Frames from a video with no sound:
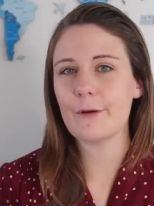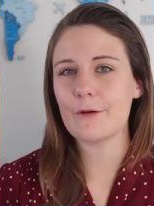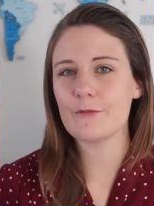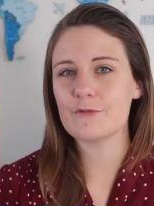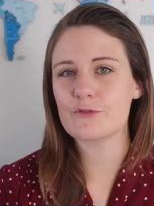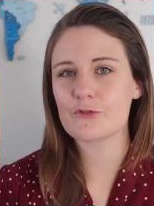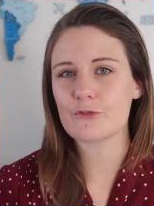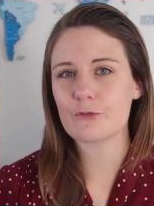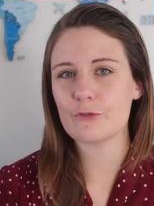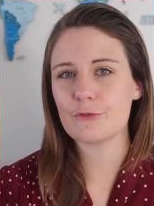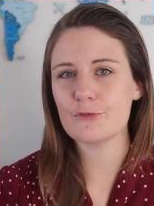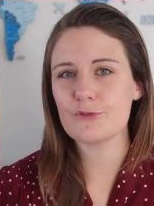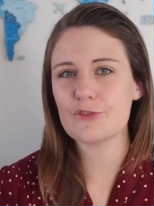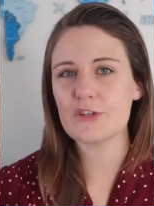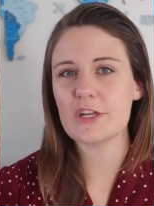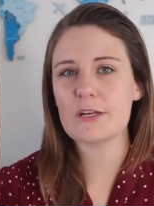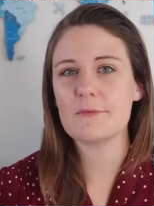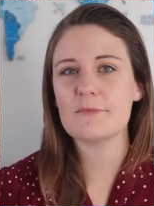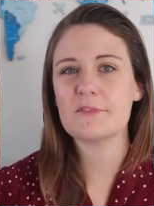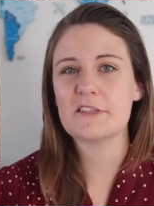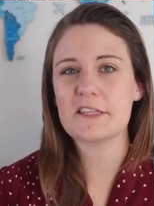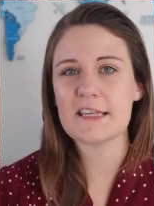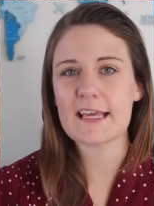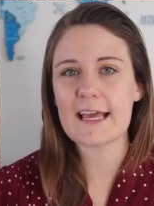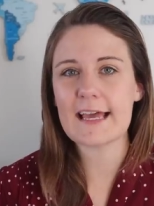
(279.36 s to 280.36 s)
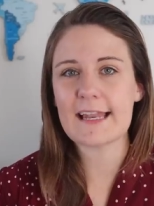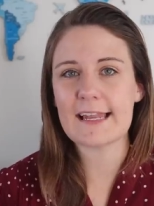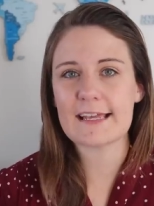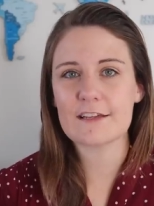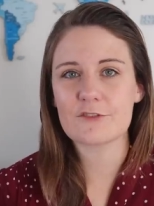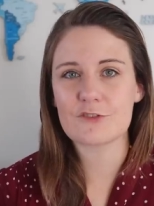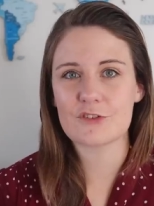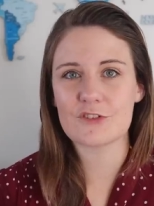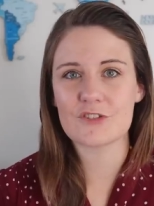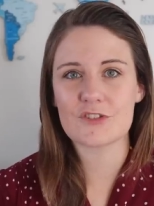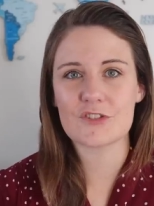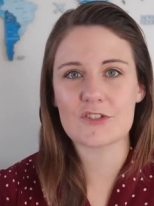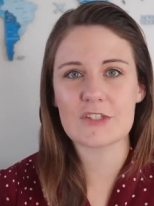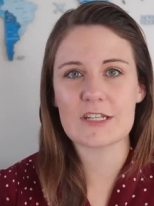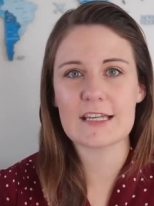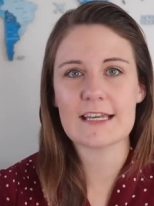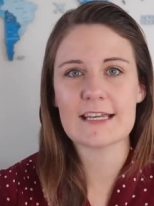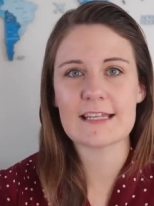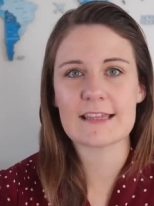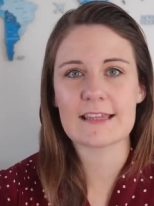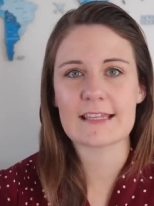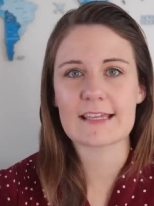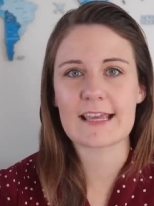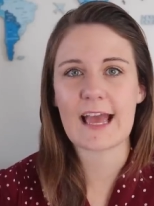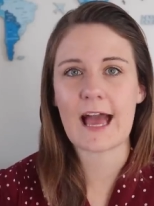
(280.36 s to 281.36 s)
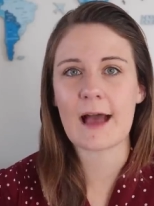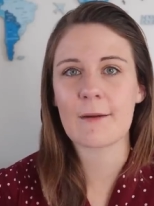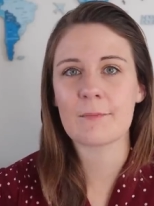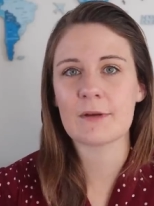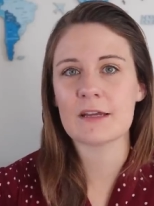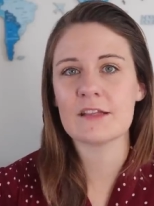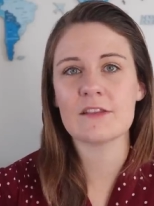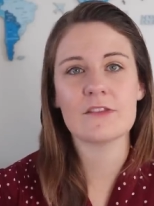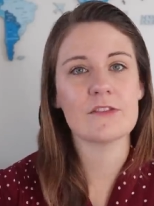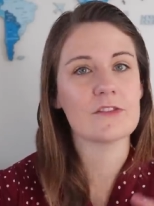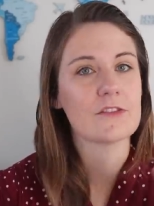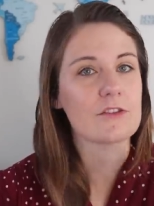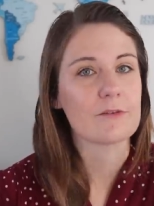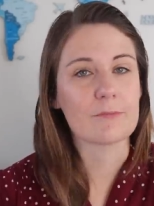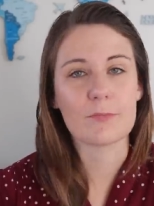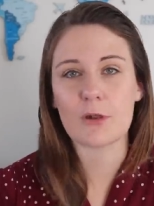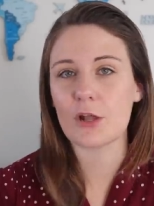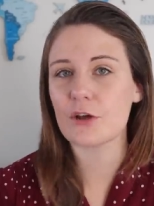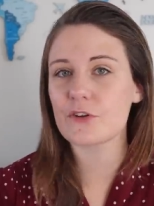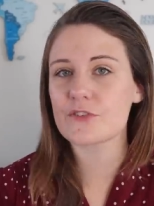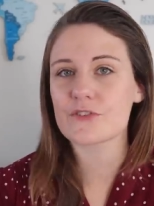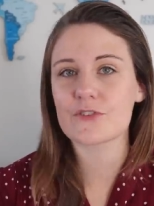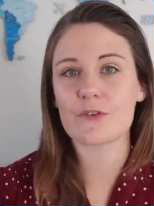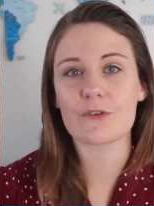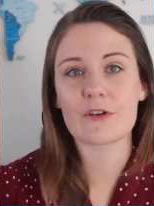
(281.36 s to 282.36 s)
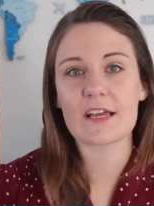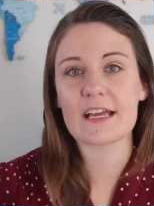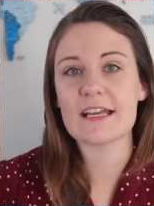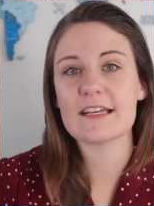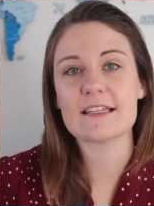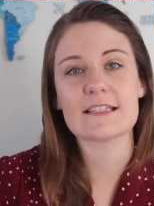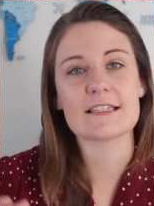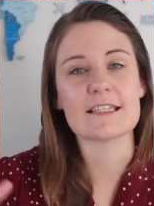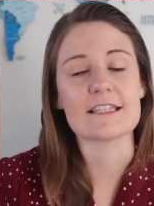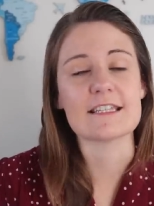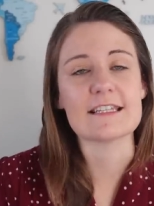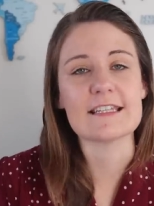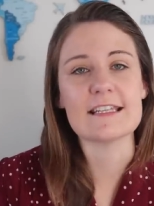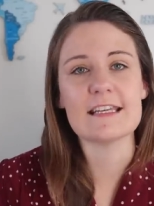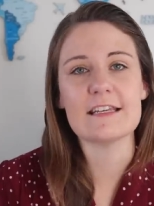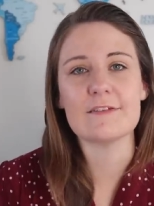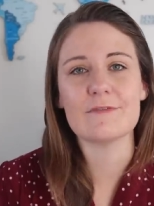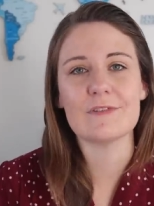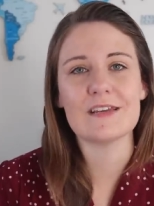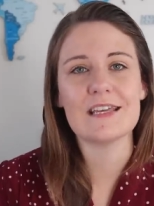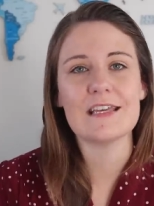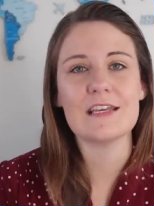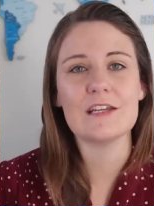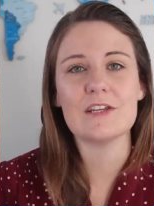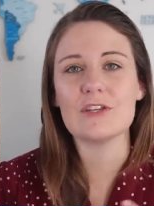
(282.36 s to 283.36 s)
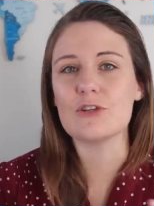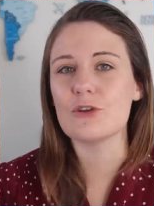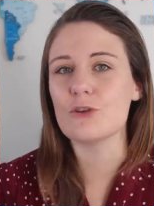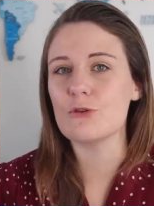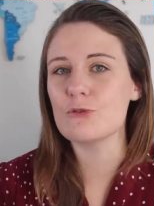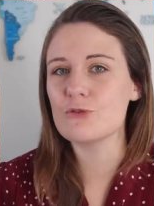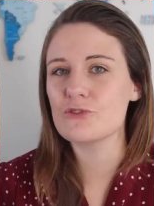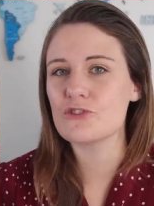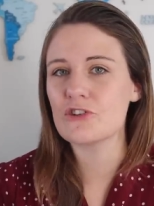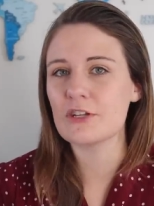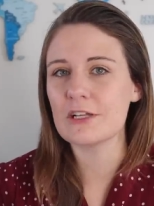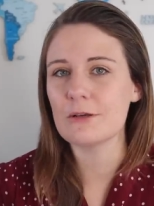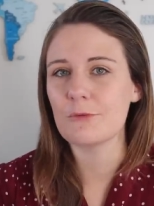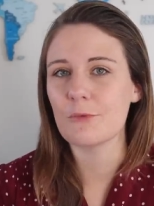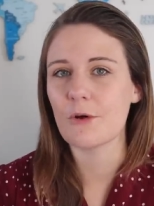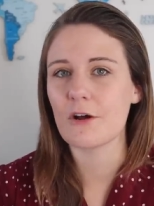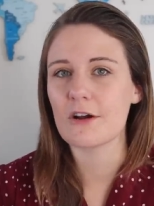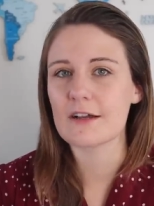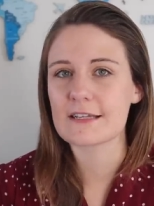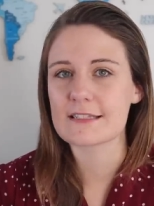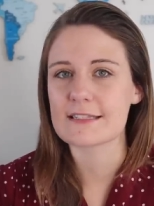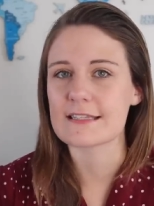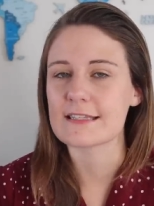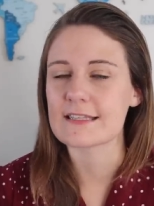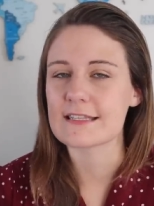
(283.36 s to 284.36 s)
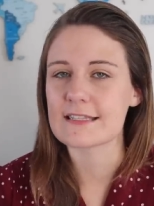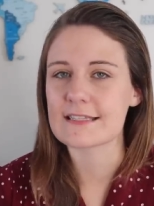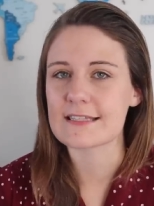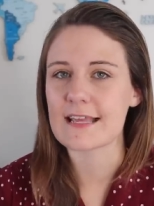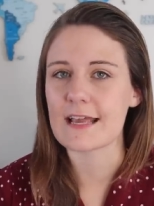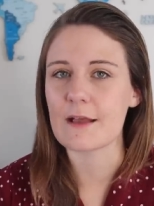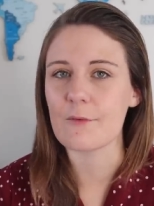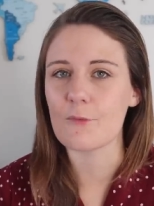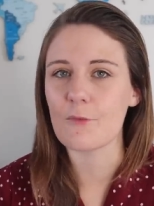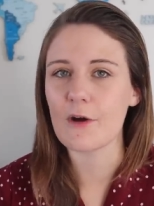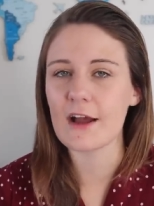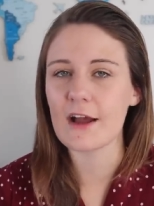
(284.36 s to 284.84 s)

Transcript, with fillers: most cruise ships, the electricity in the cabin, the plug sockets, the TV usually works in the same